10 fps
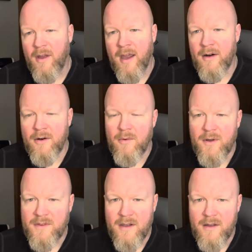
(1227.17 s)
I don't know
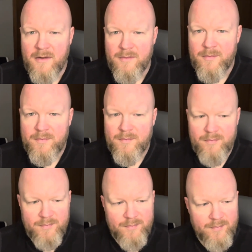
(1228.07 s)
what the
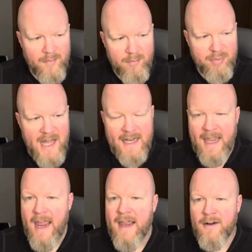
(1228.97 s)

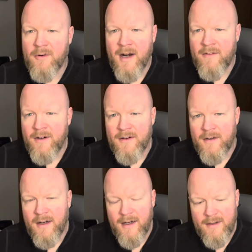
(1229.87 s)
blockade or
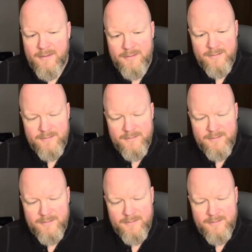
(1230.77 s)
whatever.